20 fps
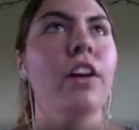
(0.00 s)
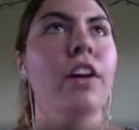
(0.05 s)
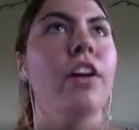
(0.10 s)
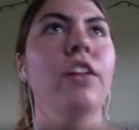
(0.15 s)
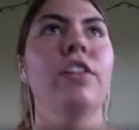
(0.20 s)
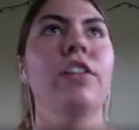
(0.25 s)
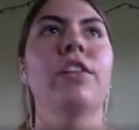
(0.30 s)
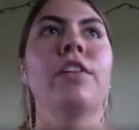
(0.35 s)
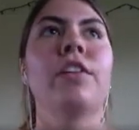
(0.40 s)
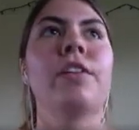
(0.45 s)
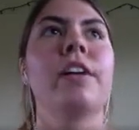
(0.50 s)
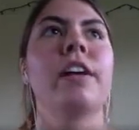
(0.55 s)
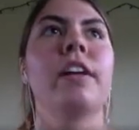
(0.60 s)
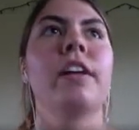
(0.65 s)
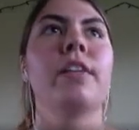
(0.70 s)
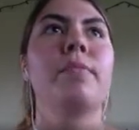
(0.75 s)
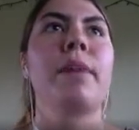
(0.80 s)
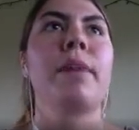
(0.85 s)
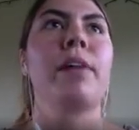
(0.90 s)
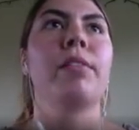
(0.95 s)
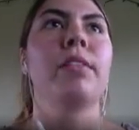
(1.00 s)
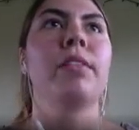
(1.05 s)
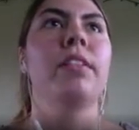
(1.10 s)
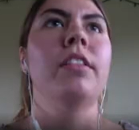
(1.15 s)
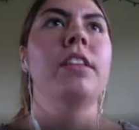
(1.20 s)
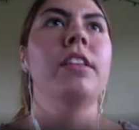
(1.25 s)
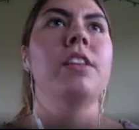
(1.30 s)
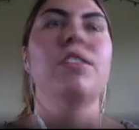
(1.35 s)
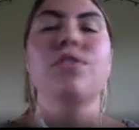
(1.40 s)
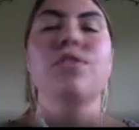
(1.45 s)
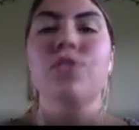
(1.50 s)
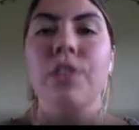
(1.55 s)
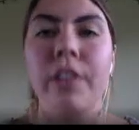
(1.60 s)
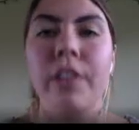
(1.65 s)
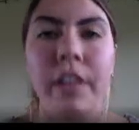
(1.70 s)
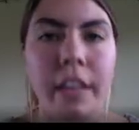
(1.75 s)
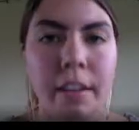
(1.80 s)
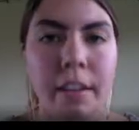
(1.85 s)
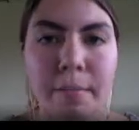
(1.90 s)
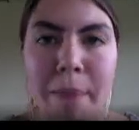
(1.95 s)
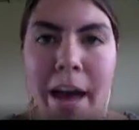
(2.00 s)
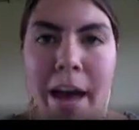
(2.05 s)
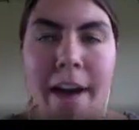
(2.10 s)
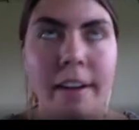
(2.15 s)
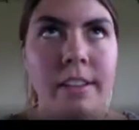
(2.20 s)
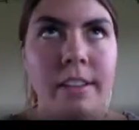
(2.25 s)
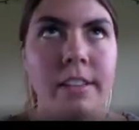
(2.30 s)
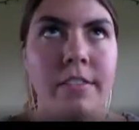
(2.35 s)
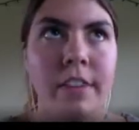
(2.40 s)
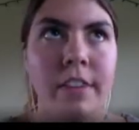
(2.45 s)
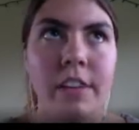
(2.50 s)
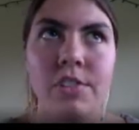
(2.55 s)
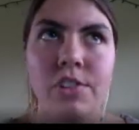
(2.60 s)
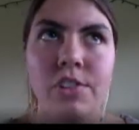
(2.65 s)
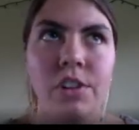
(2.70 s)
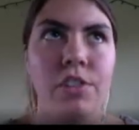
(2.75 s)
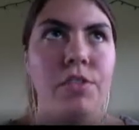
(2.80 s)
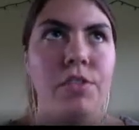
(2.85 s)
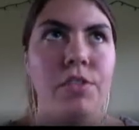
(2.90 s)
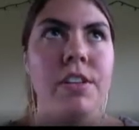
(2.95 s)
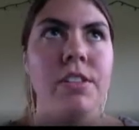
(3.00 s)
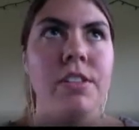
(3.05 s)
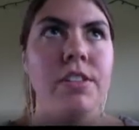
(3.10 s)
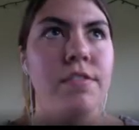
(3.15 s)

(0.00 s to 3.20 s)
learning about the enduring impacts of ancient Greece.